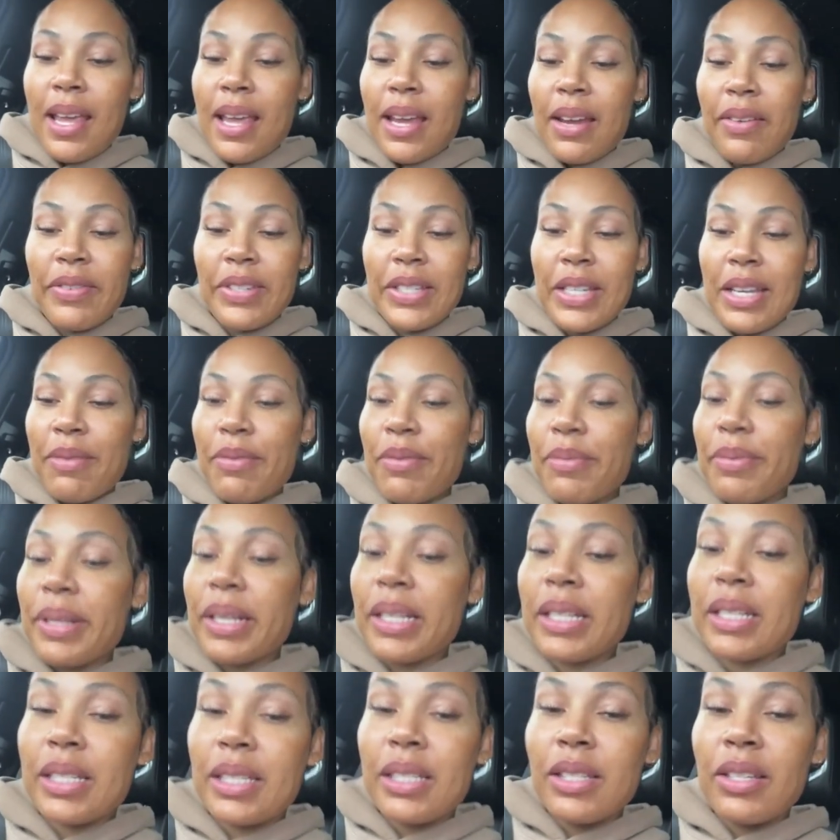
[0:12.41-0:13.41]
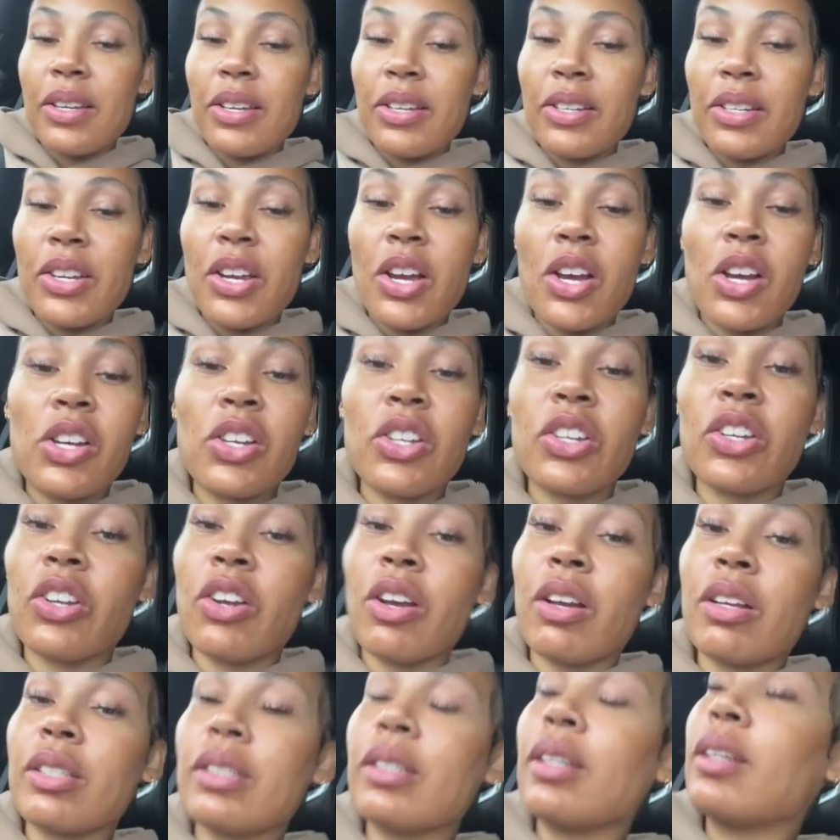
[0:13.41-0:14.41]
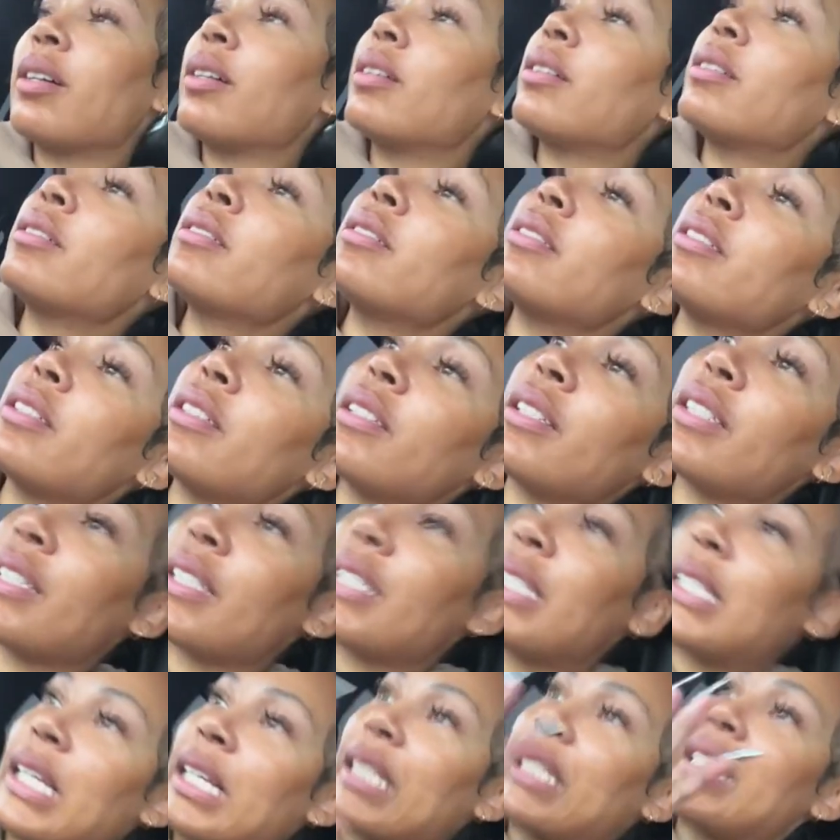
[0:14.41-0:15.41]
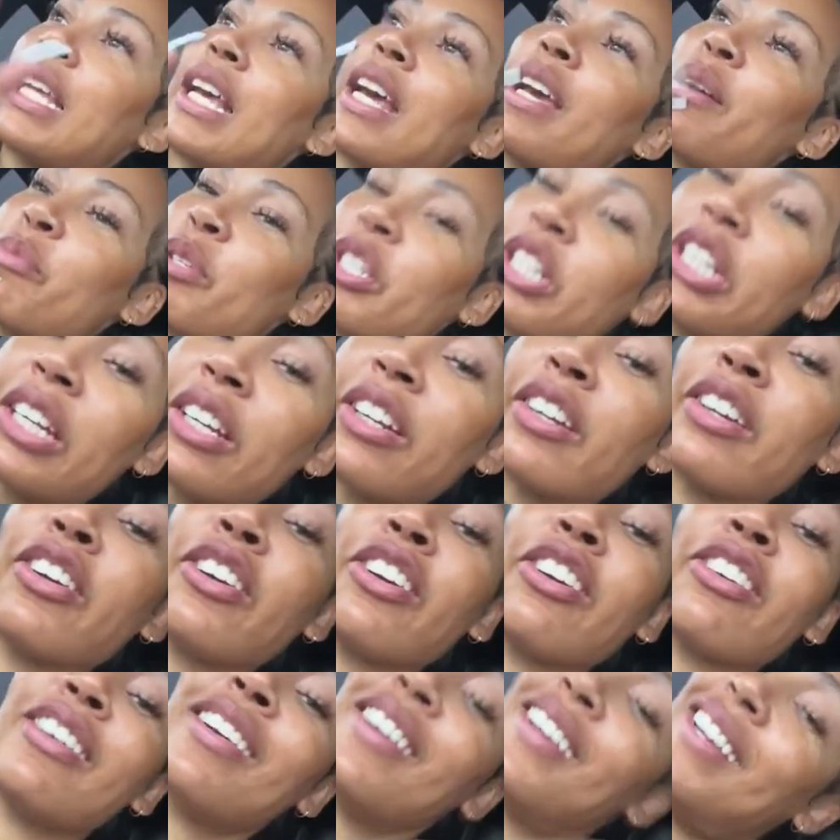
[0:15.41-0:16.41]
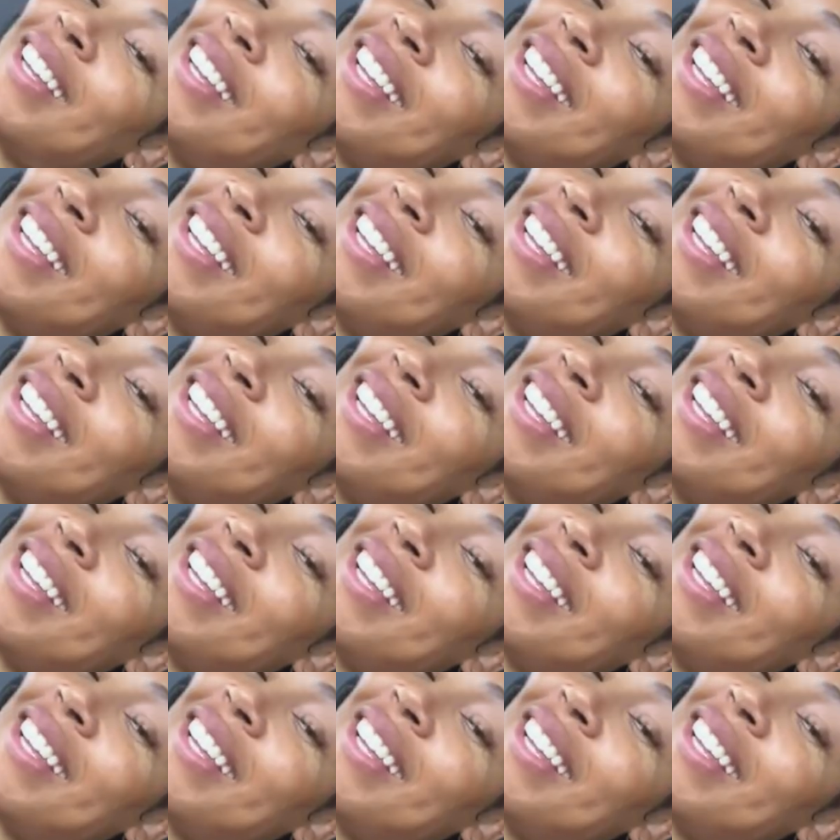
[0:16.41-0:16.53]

Every time we play the song, y'all know it's that time of year.